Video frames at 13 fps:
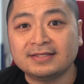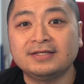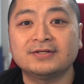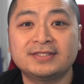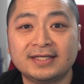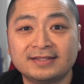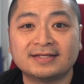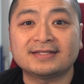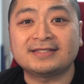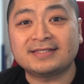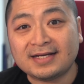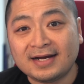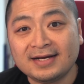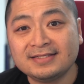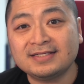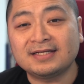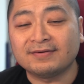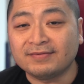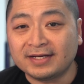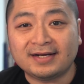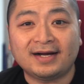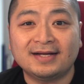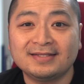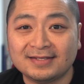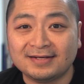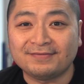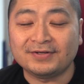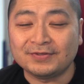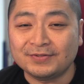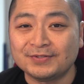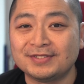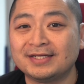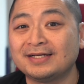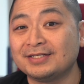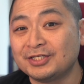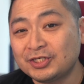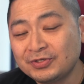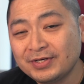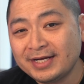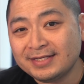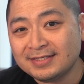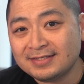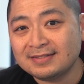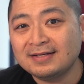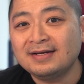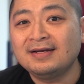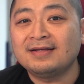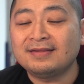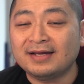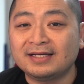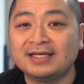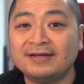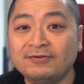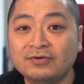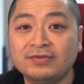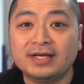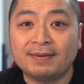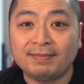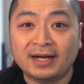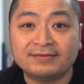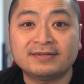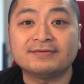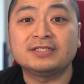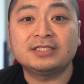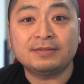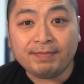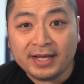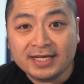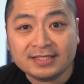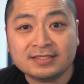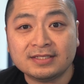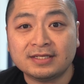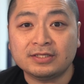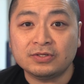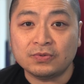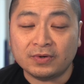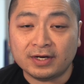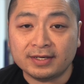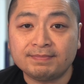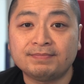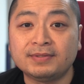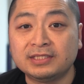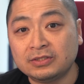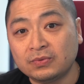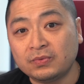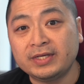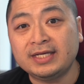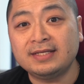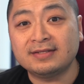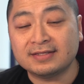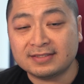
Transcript: you'll set the sizing of the content view using constraints that give you the amount of spacing you want between the